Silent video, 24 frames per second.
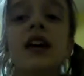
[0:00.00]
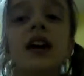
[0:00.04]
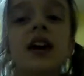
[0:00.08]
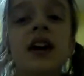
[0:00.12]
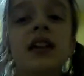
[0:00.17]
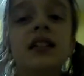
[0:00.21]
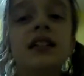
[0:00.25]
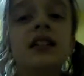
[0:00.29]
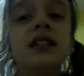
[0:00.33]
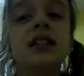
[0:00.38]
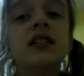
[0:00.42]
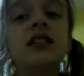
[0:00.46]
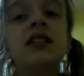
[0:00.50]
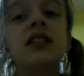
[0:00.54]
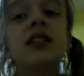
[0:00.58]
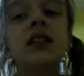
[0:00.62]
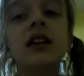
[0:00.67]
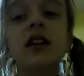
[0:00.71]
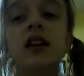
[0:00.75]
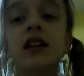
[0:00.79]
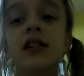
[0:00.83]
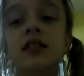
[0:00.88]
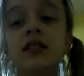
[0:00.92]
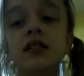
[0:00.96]
And then
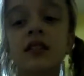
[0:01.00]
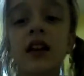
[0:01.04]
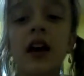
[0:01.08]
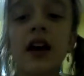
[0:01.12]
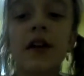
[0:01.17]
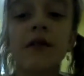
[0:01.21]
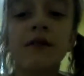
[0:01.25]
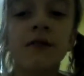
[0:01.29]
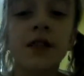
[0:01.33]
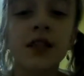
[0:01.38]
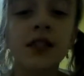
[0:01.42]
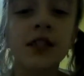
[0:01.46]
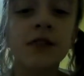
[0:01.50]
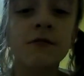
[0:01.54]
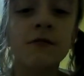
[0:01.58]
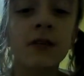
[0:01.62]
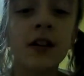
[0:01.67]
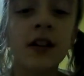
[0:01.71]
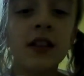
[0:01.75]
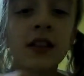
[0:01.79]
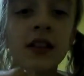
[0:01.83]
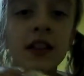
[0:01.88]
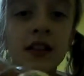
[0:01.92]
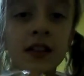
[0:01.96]
I also have this
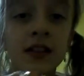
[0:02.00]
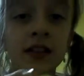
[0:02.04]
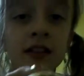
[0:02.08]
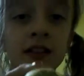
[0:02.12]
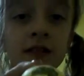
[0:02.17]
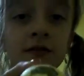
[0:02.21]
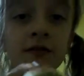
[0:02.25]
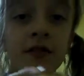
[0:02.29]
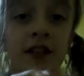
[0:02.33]
one. This is